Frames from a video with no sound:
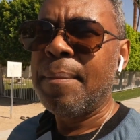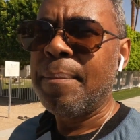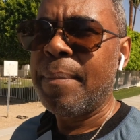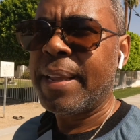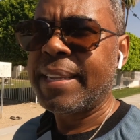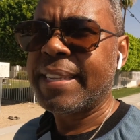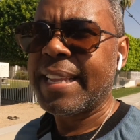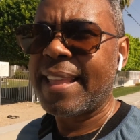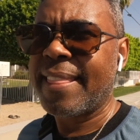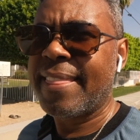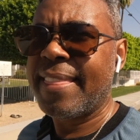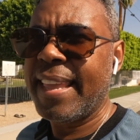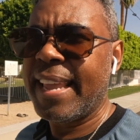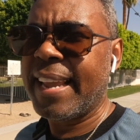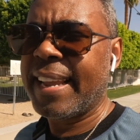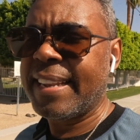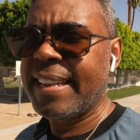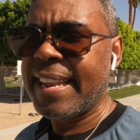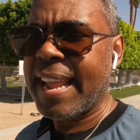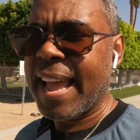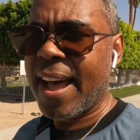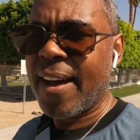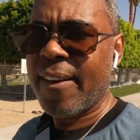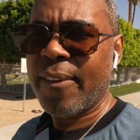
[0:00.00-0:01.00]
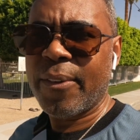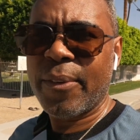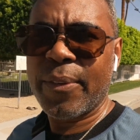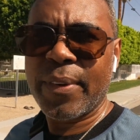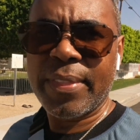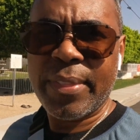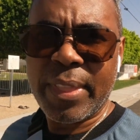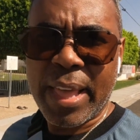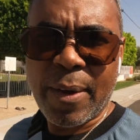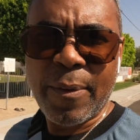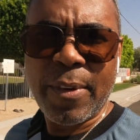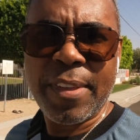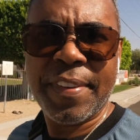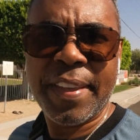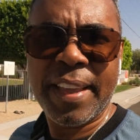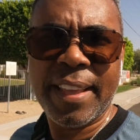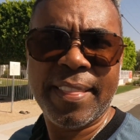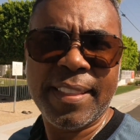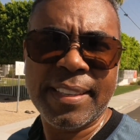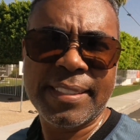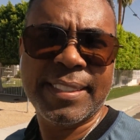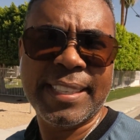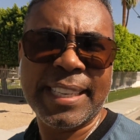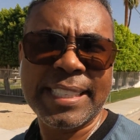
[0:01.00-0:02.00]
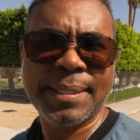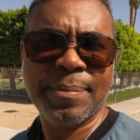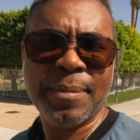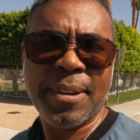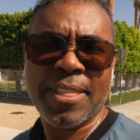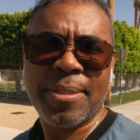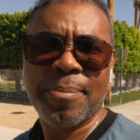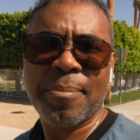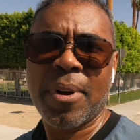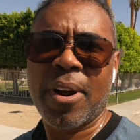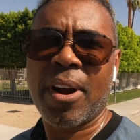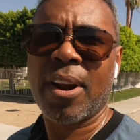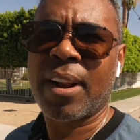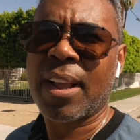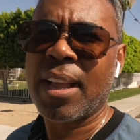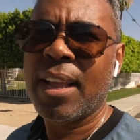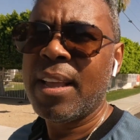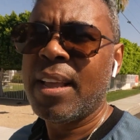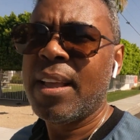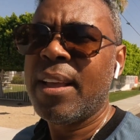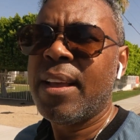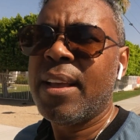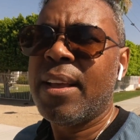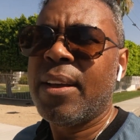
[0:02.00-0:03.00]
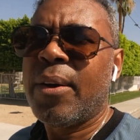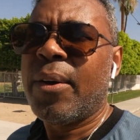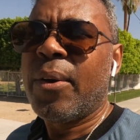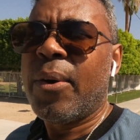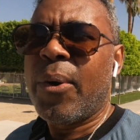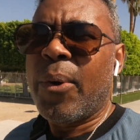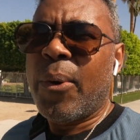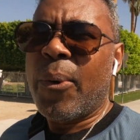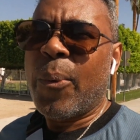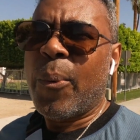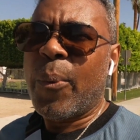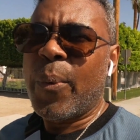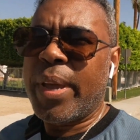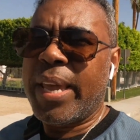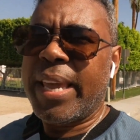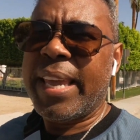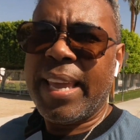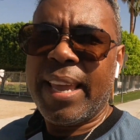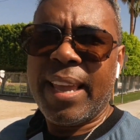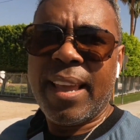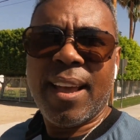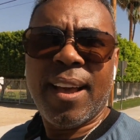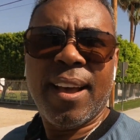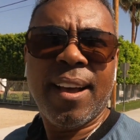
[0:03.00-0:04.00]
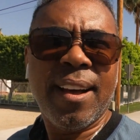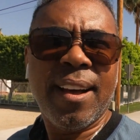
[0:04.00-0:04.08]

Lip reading: because I think now that we've hit the 6-month mark, we